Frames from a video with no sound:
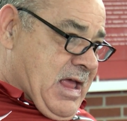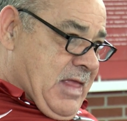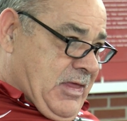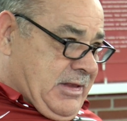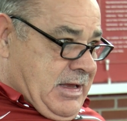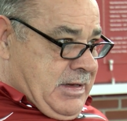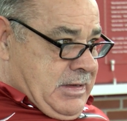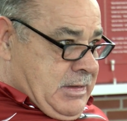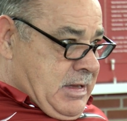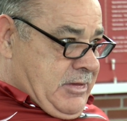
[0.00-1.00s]
I think they
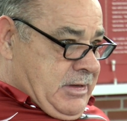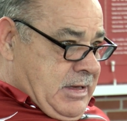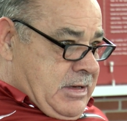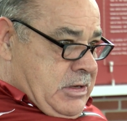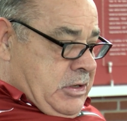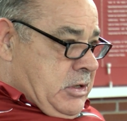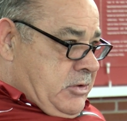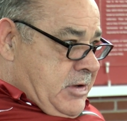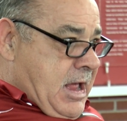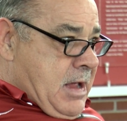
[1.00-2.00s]
did it. I think they did a
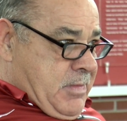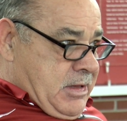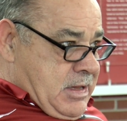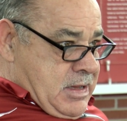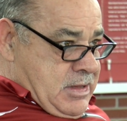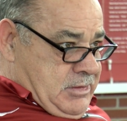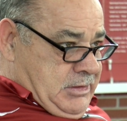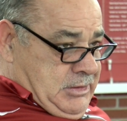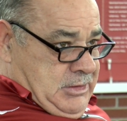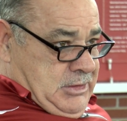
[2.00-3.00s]
good job. I, I
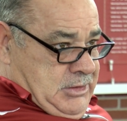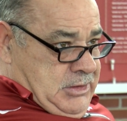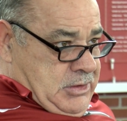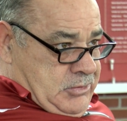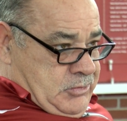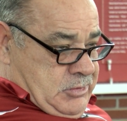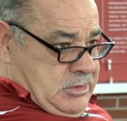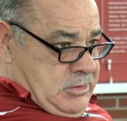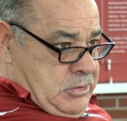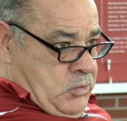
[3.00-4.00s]
think you know
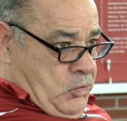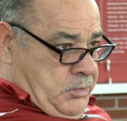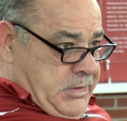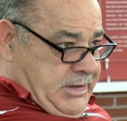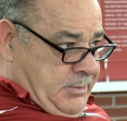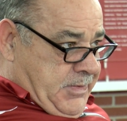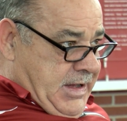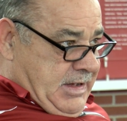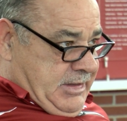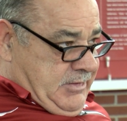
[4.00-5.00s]
you want to be
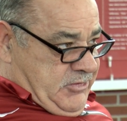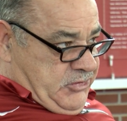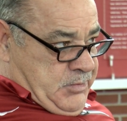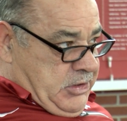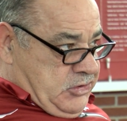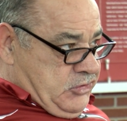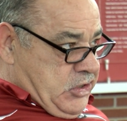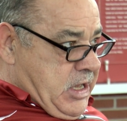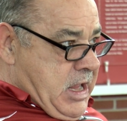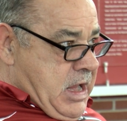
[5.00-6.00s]
competitive as much as
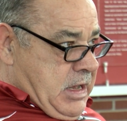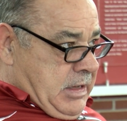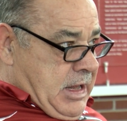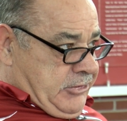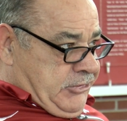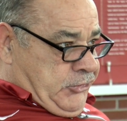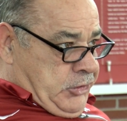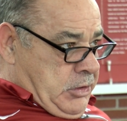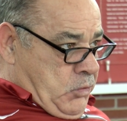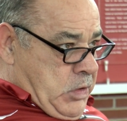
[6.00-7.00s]
you can, and that's just
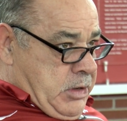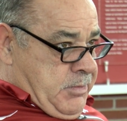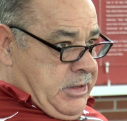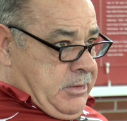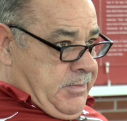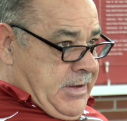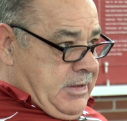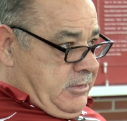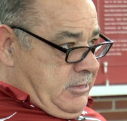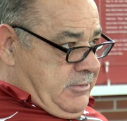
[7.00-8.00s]
another way to be
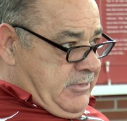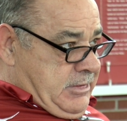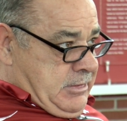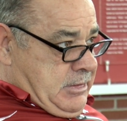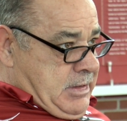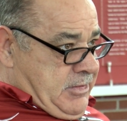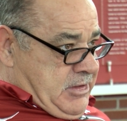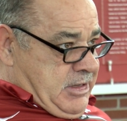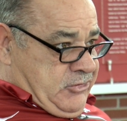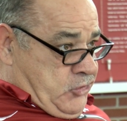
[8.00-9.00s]
competitive. And uh, I
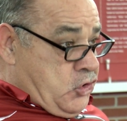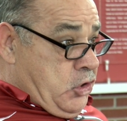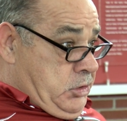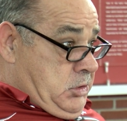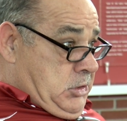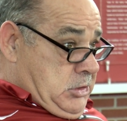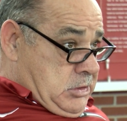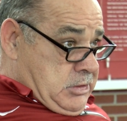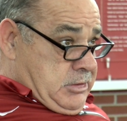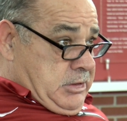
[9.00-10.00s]
think it's good.
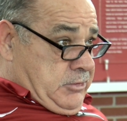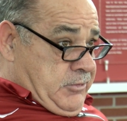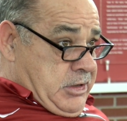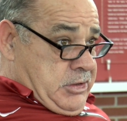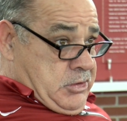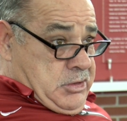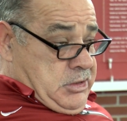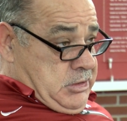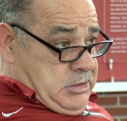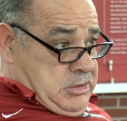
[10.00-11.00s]
I think it's very
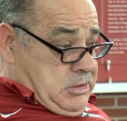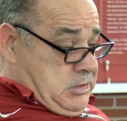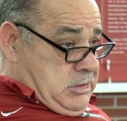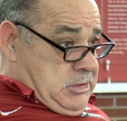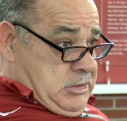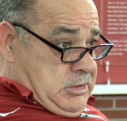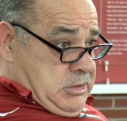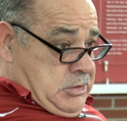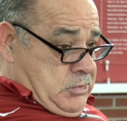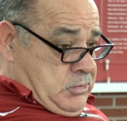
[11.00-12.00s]
good. And uh,
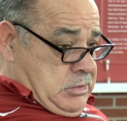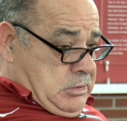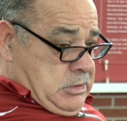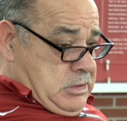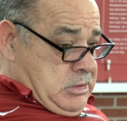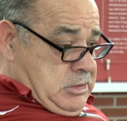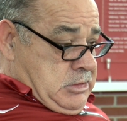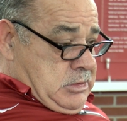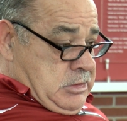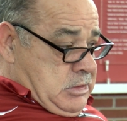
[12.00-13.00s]
you know we'll uh,
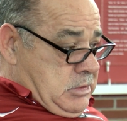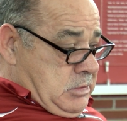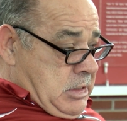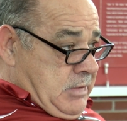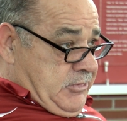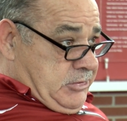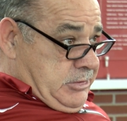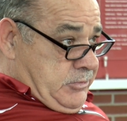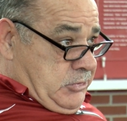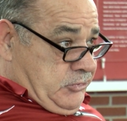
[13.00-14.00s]
uh,
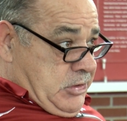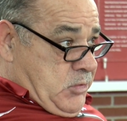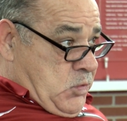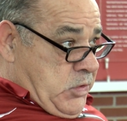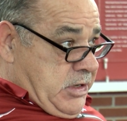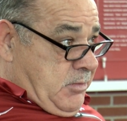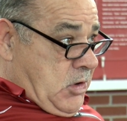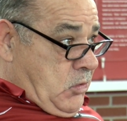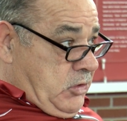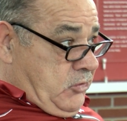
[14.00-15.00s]
obviously, we'll see when we get them
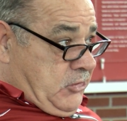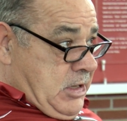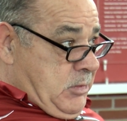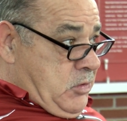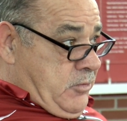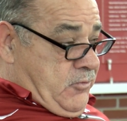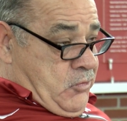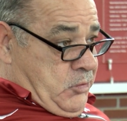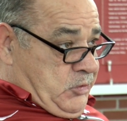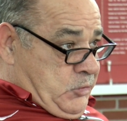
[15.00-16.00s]
all in the same
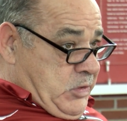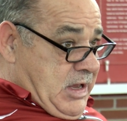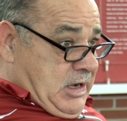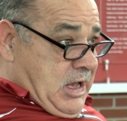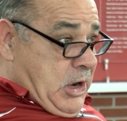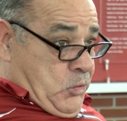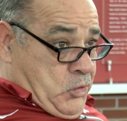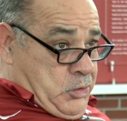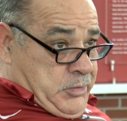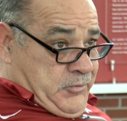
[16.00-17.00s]
uniforms, and we got a lot of
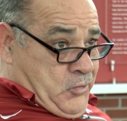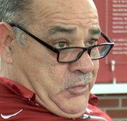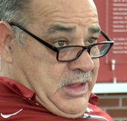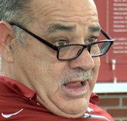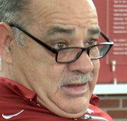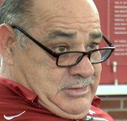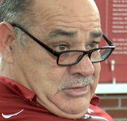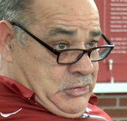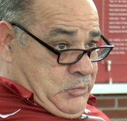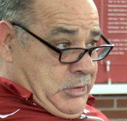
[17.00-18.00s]
work before that.
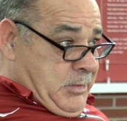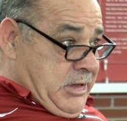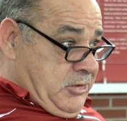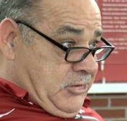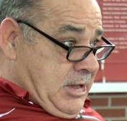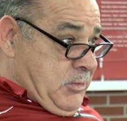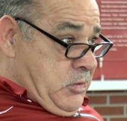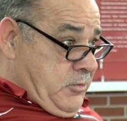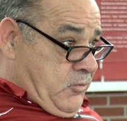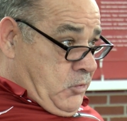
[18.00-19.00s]
You know, when I mean the same
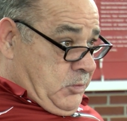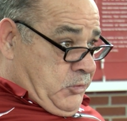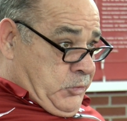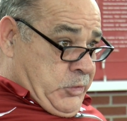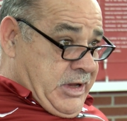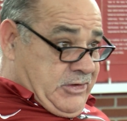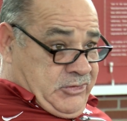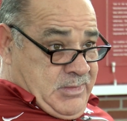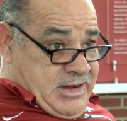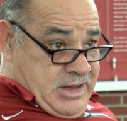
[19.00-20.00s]
uniforms, when we got
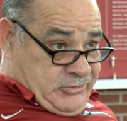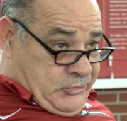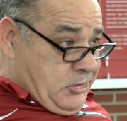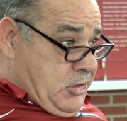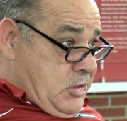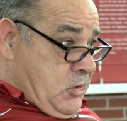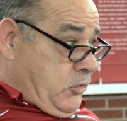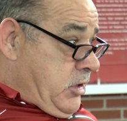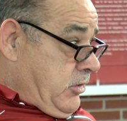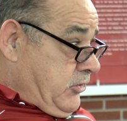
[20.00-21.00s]
somebody else
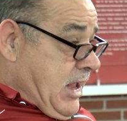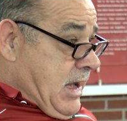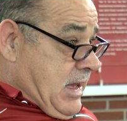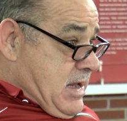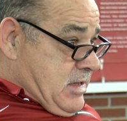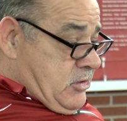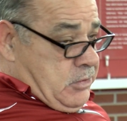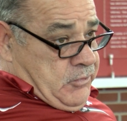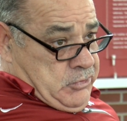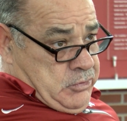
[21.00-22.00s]
on the other sideline in a
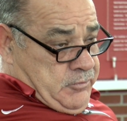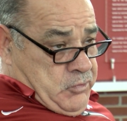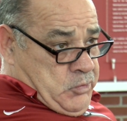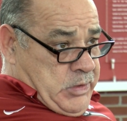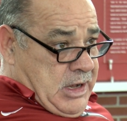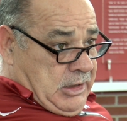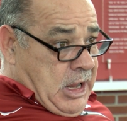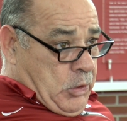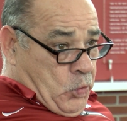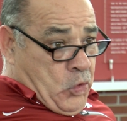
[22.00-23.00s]
different uniform, we got a
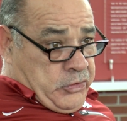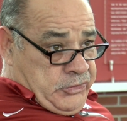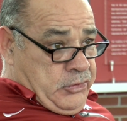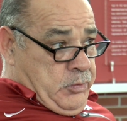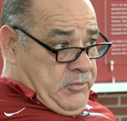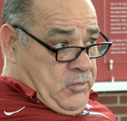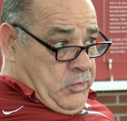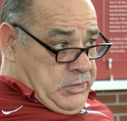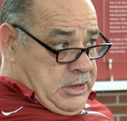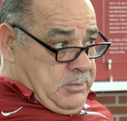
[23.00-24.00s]
lot of work to do
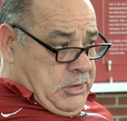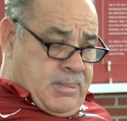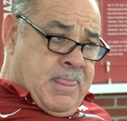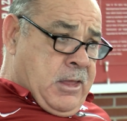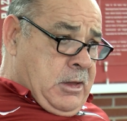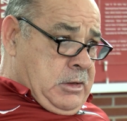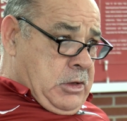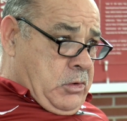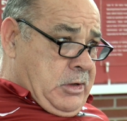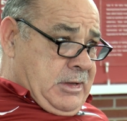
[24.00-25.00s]
before then. But,
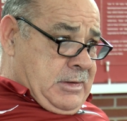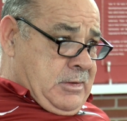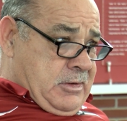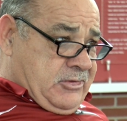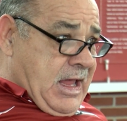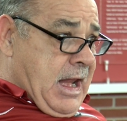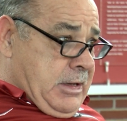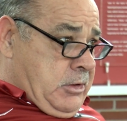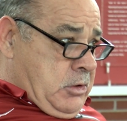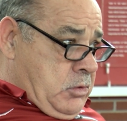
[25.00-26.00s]
you know, you're
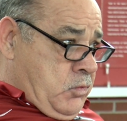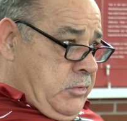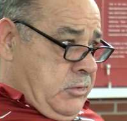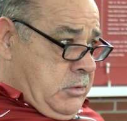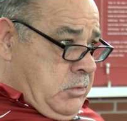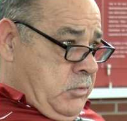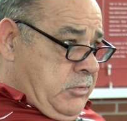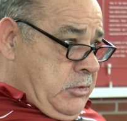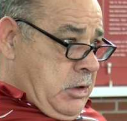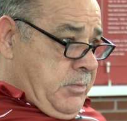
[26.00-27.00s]
excited, you know, with the
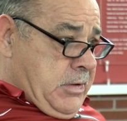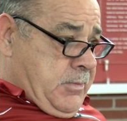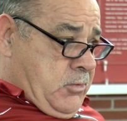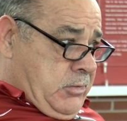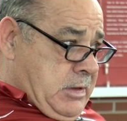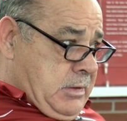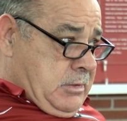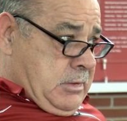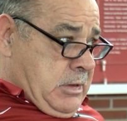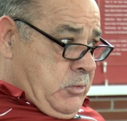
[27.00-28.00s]
with the young people that
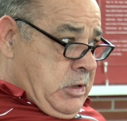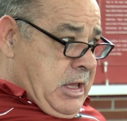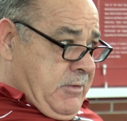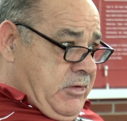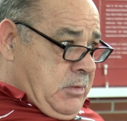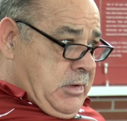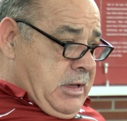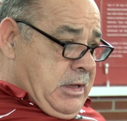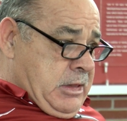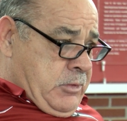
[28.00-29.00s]
that we have coming
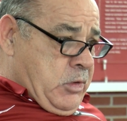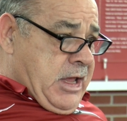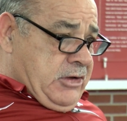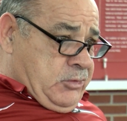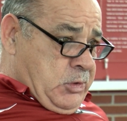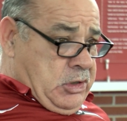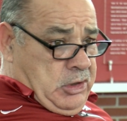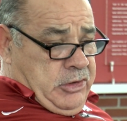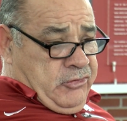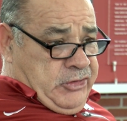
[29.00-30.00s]
in, and then we got some good
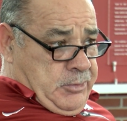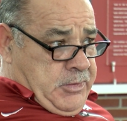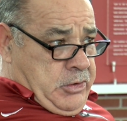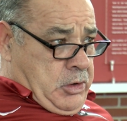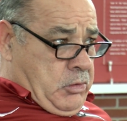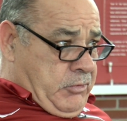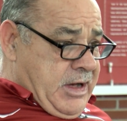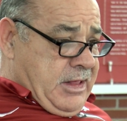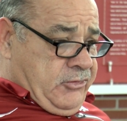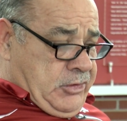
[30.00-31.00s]
leadership here
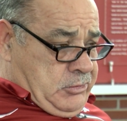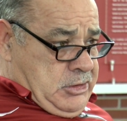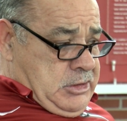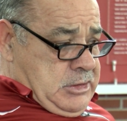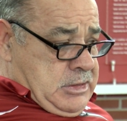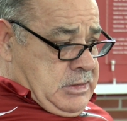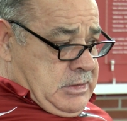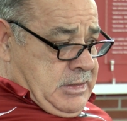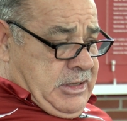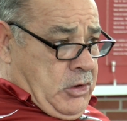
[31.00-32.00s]
already. So,
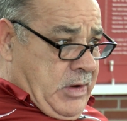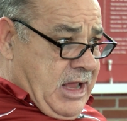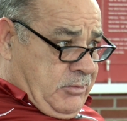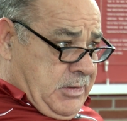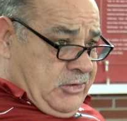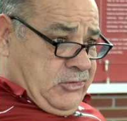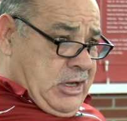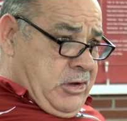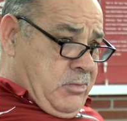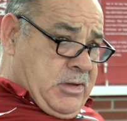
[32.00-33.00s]
uh, and you don't have to be a
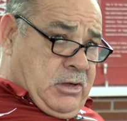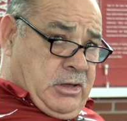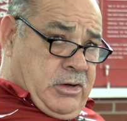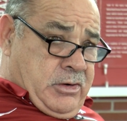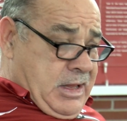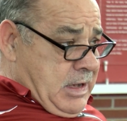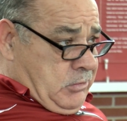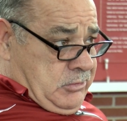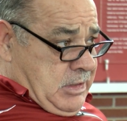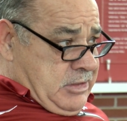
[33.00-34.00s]
senior to be a leader. I
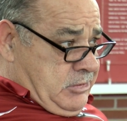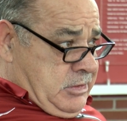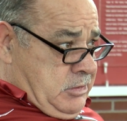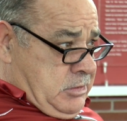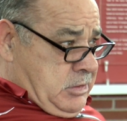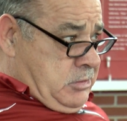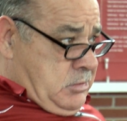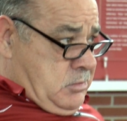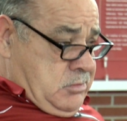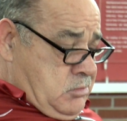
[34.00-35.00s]
don't. That, it didn't.